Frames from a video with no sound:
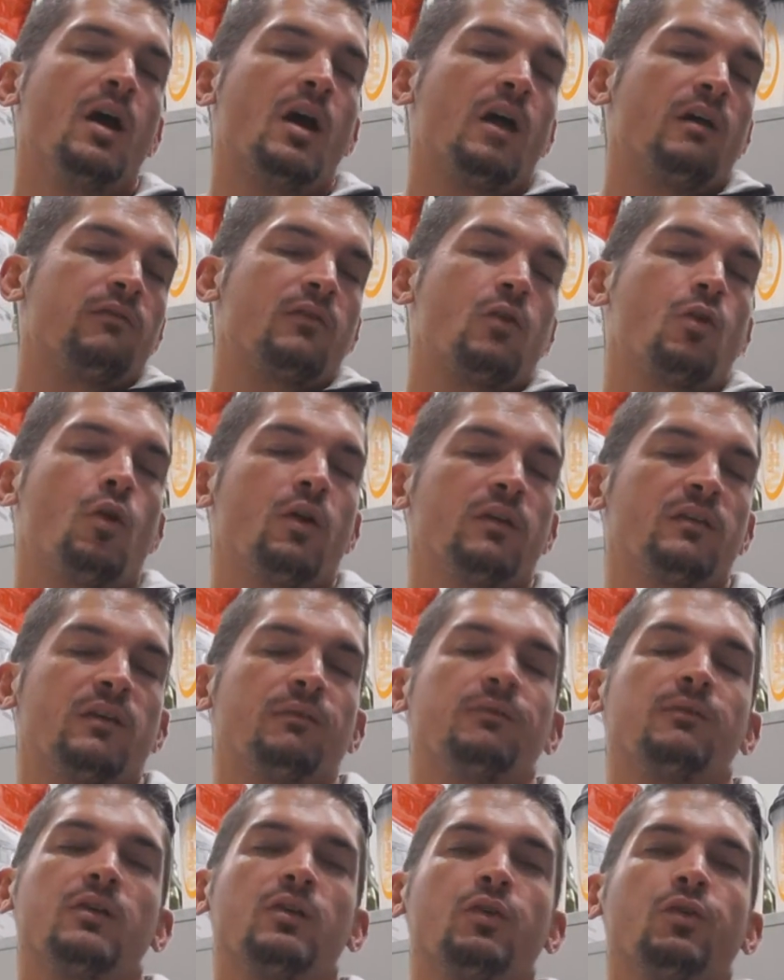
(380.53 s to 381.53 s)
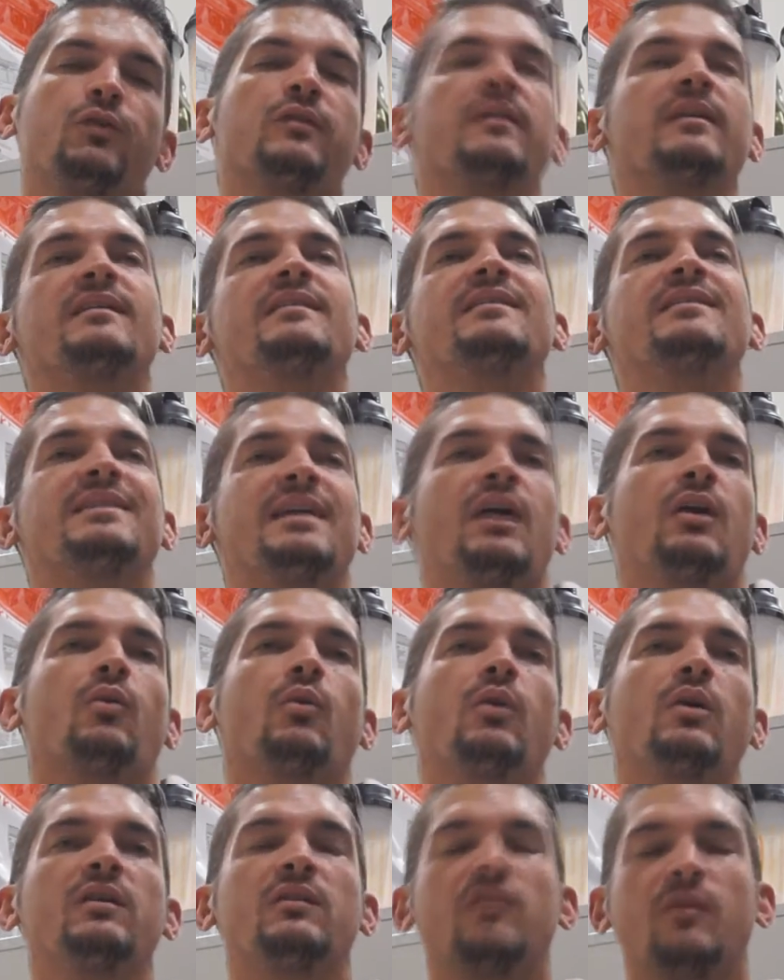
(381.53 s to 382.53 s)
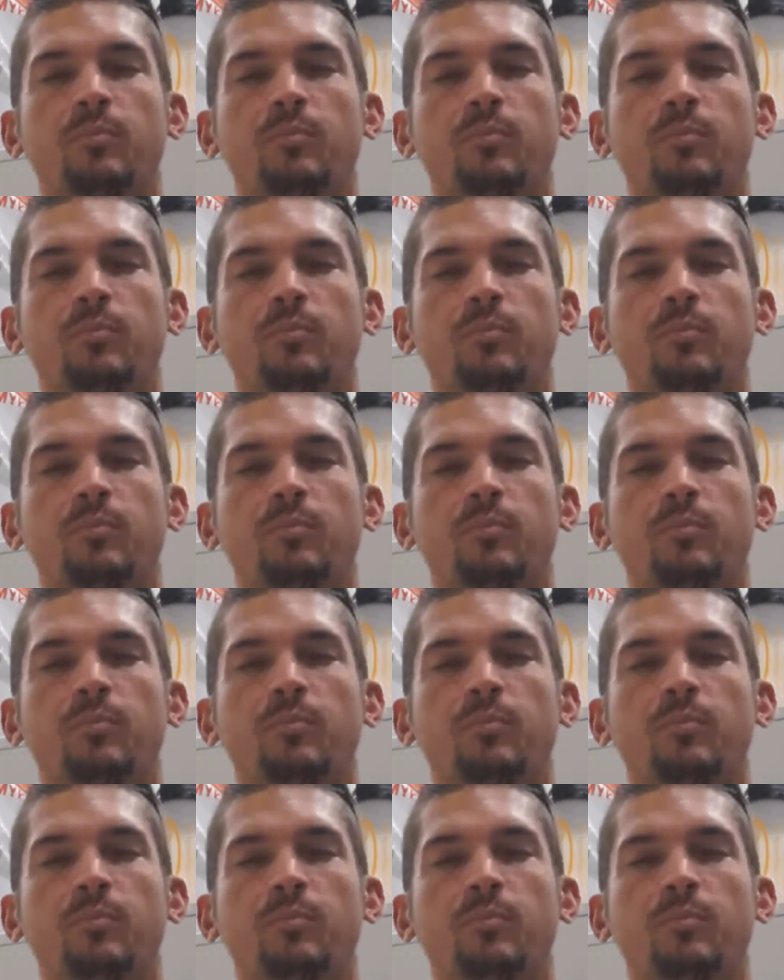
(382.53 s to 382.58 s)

Of course, if you're using steroids,